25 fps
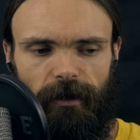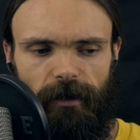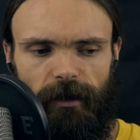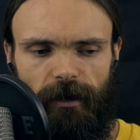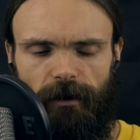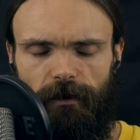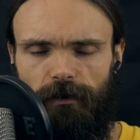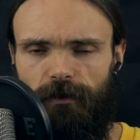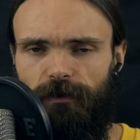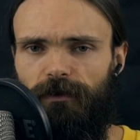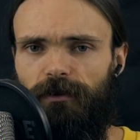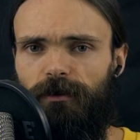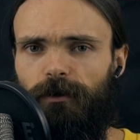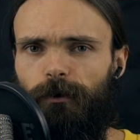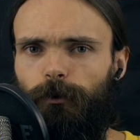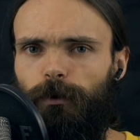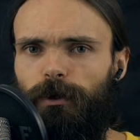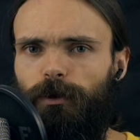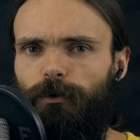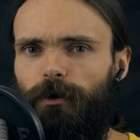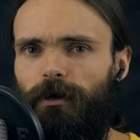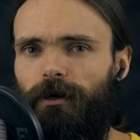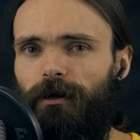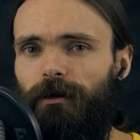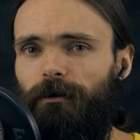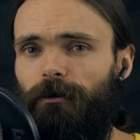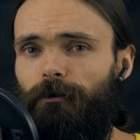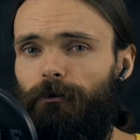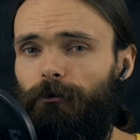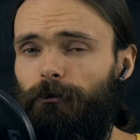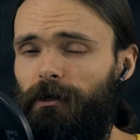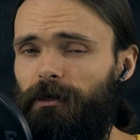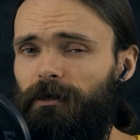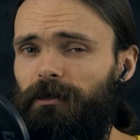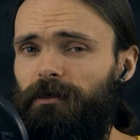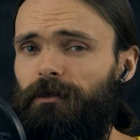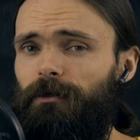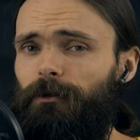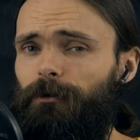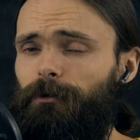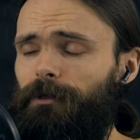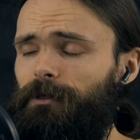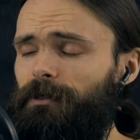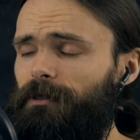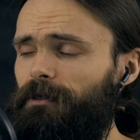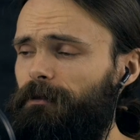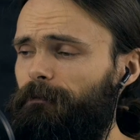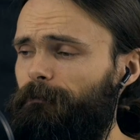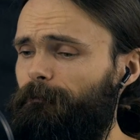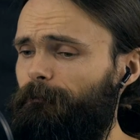I think we were
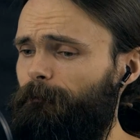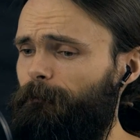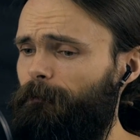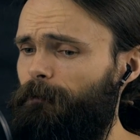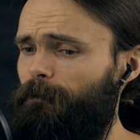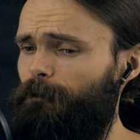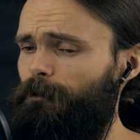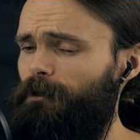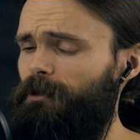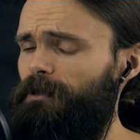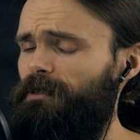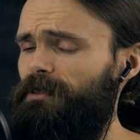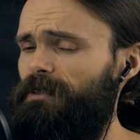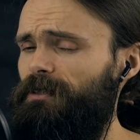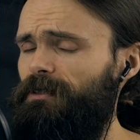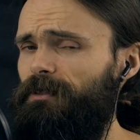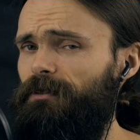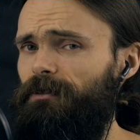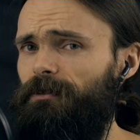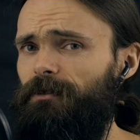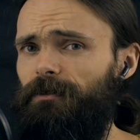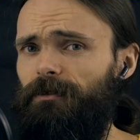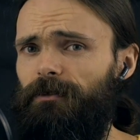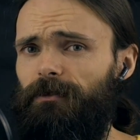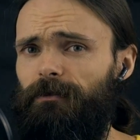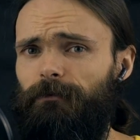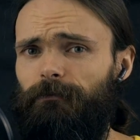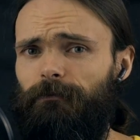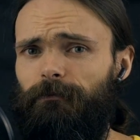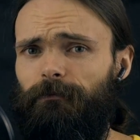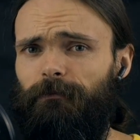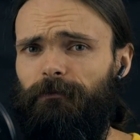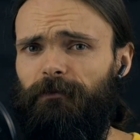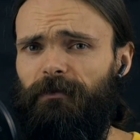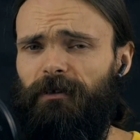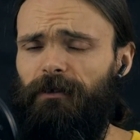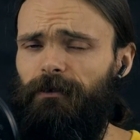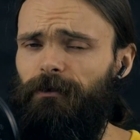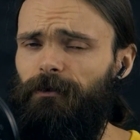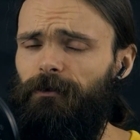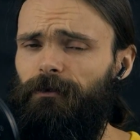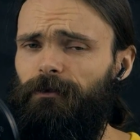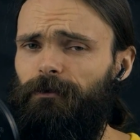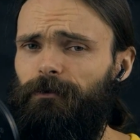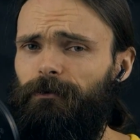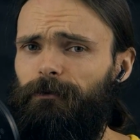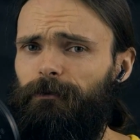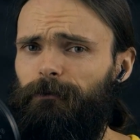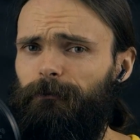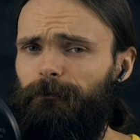really silly. I don't
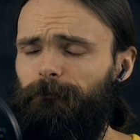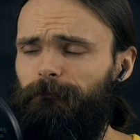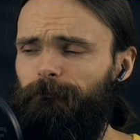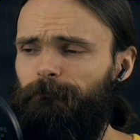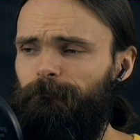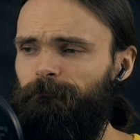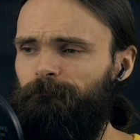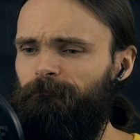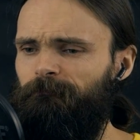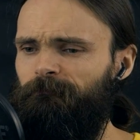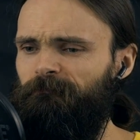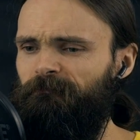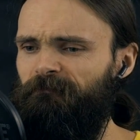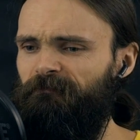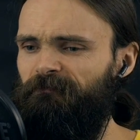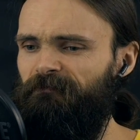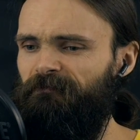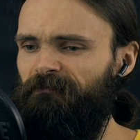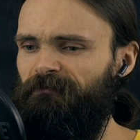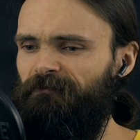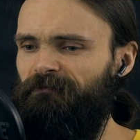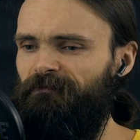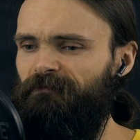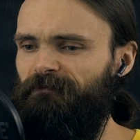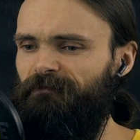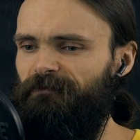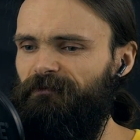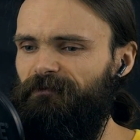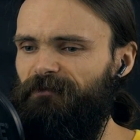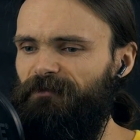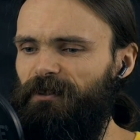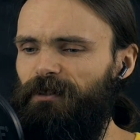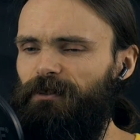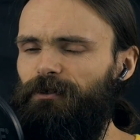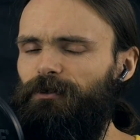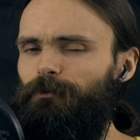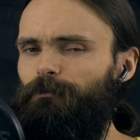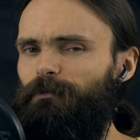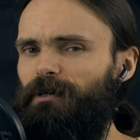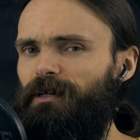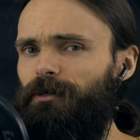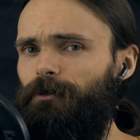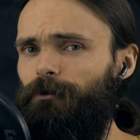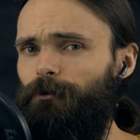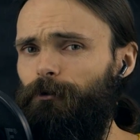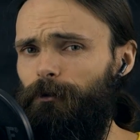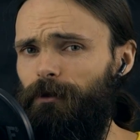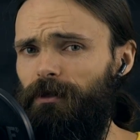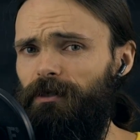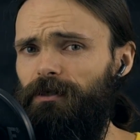know. Well, the
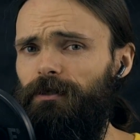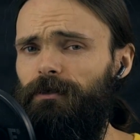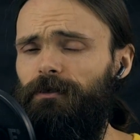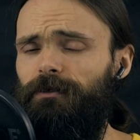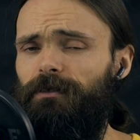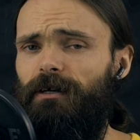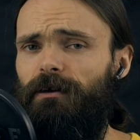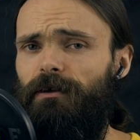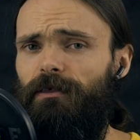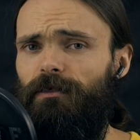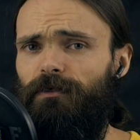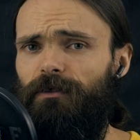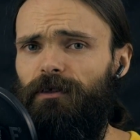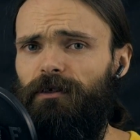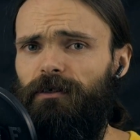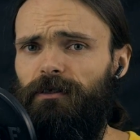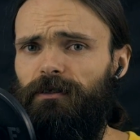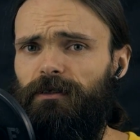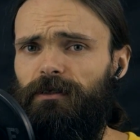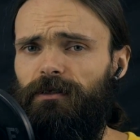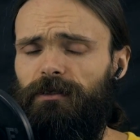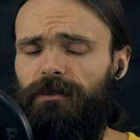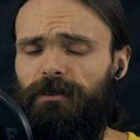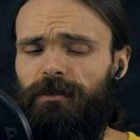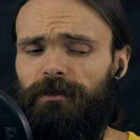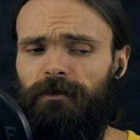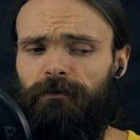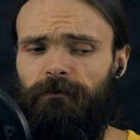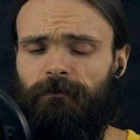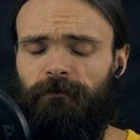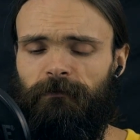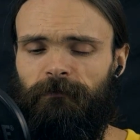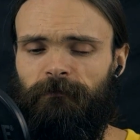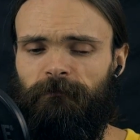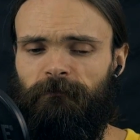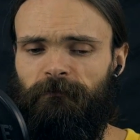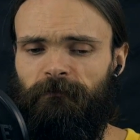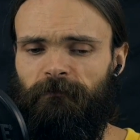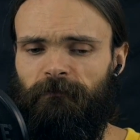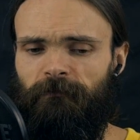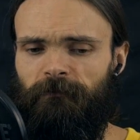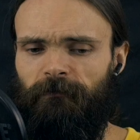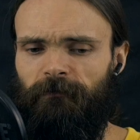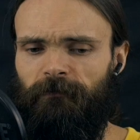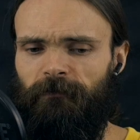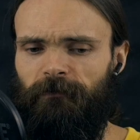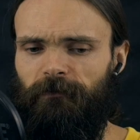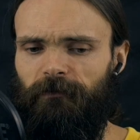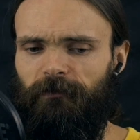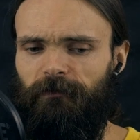main reason I think is
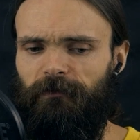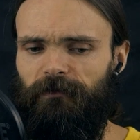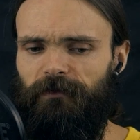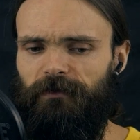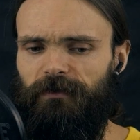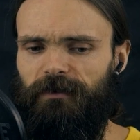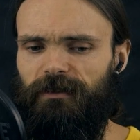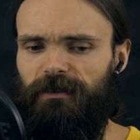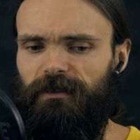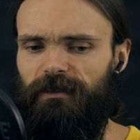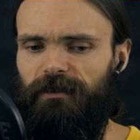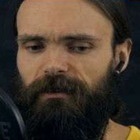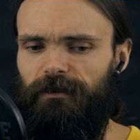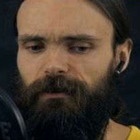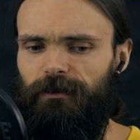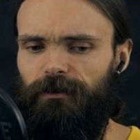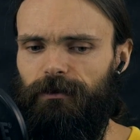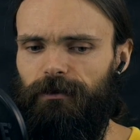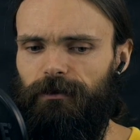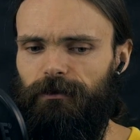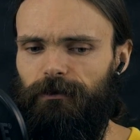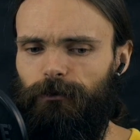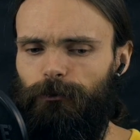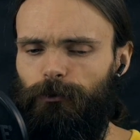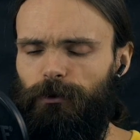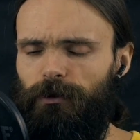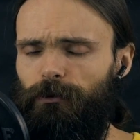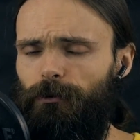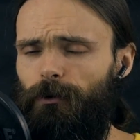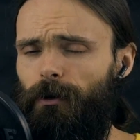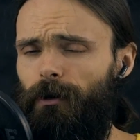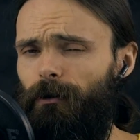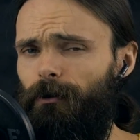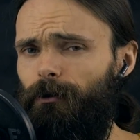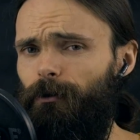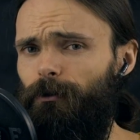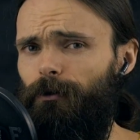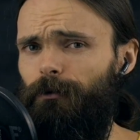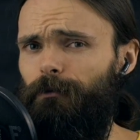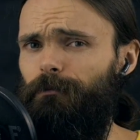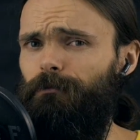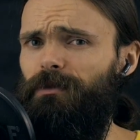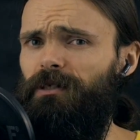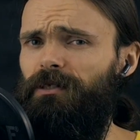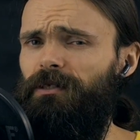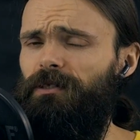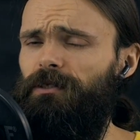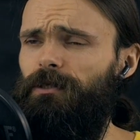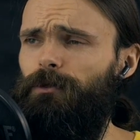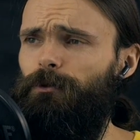that we were all
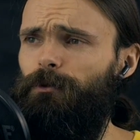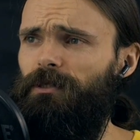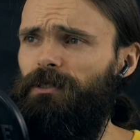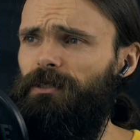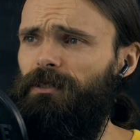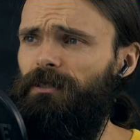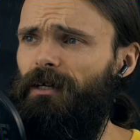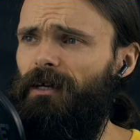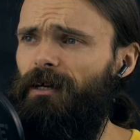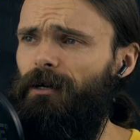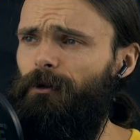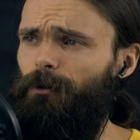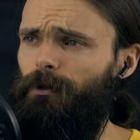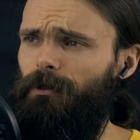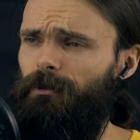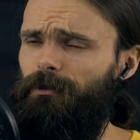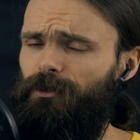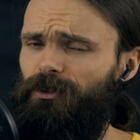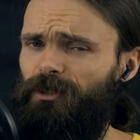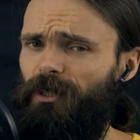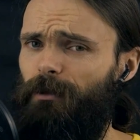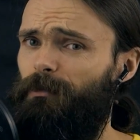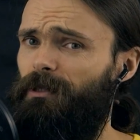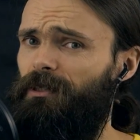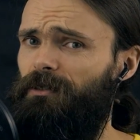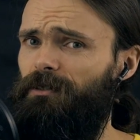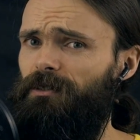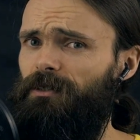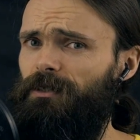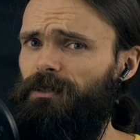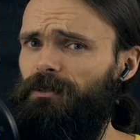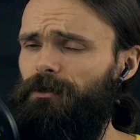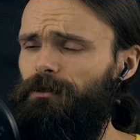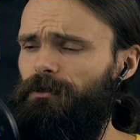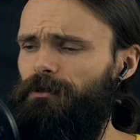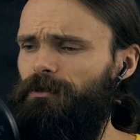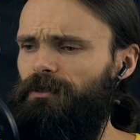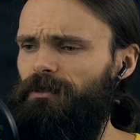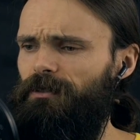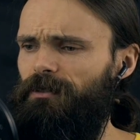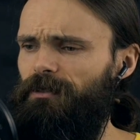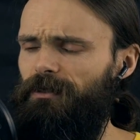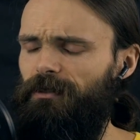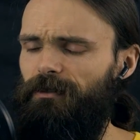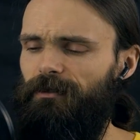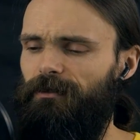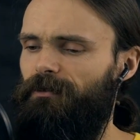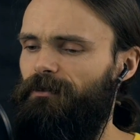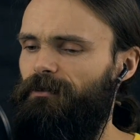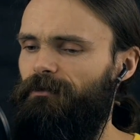busy with our Japanese
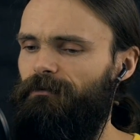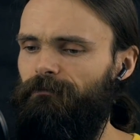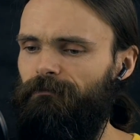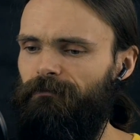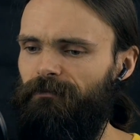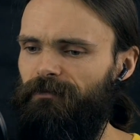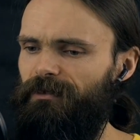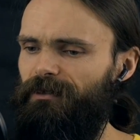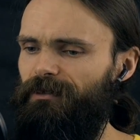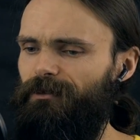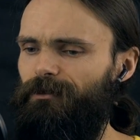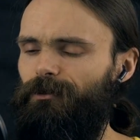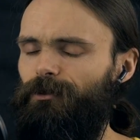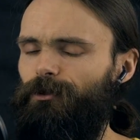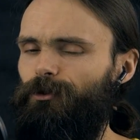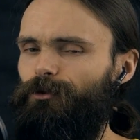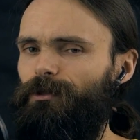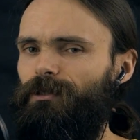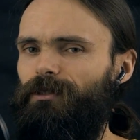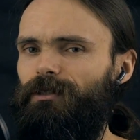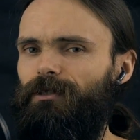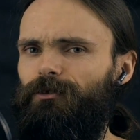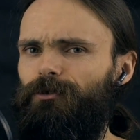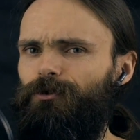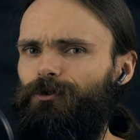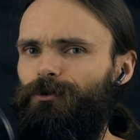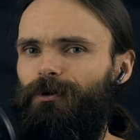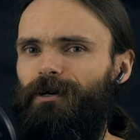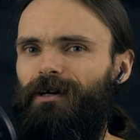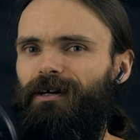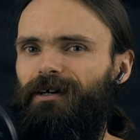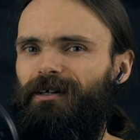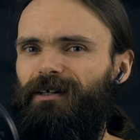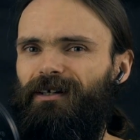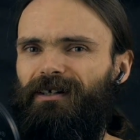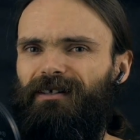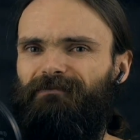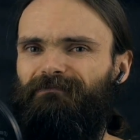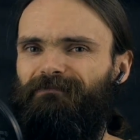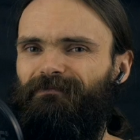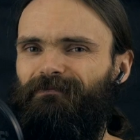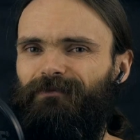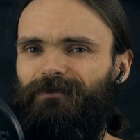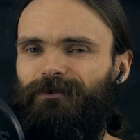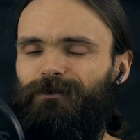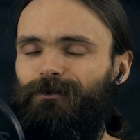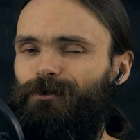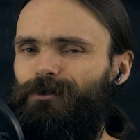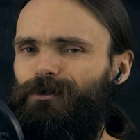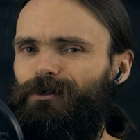studies and didn't really try
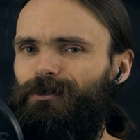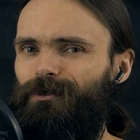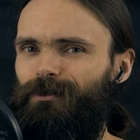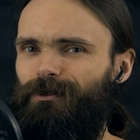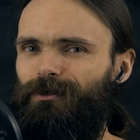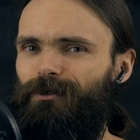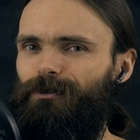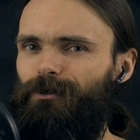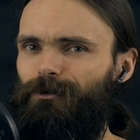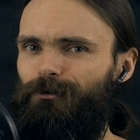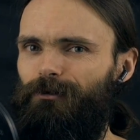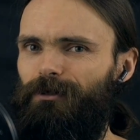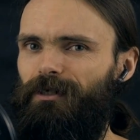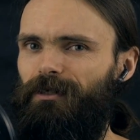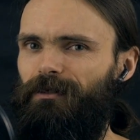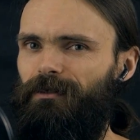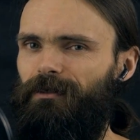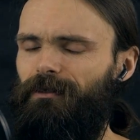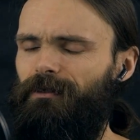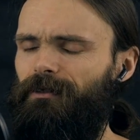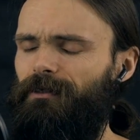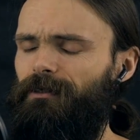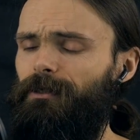to learn Korean.